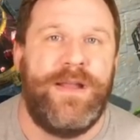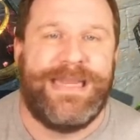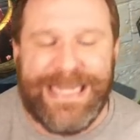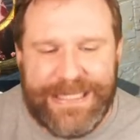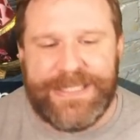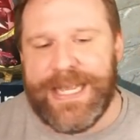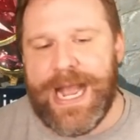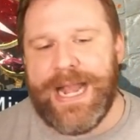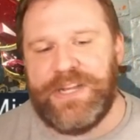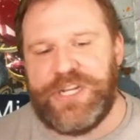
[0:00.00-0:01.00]
This is the
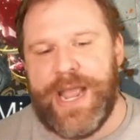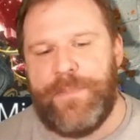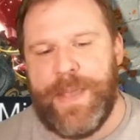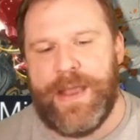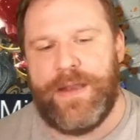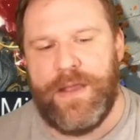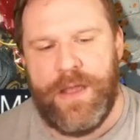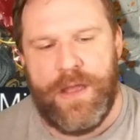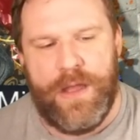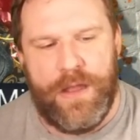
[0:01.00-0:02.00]
kind of champion,
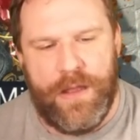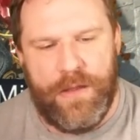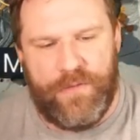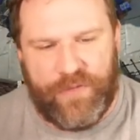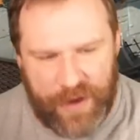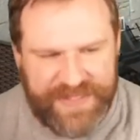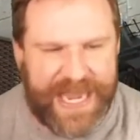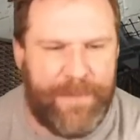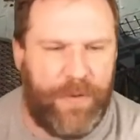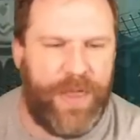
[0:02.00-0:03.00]
for
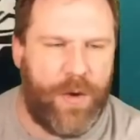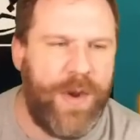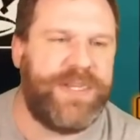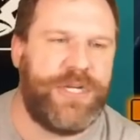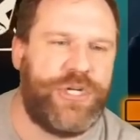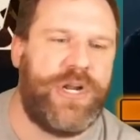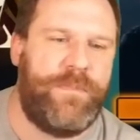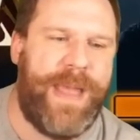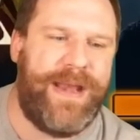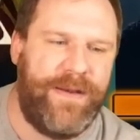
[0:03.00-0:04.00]
example, that Quintus should
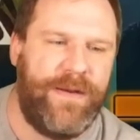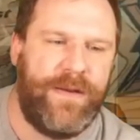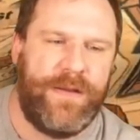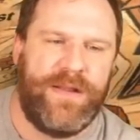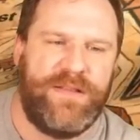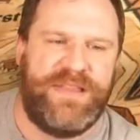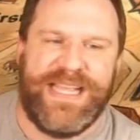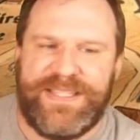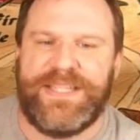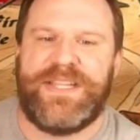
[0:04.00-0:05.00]
have been.
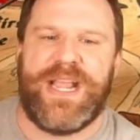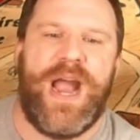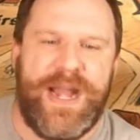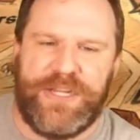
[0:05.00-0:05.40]
This is the kind of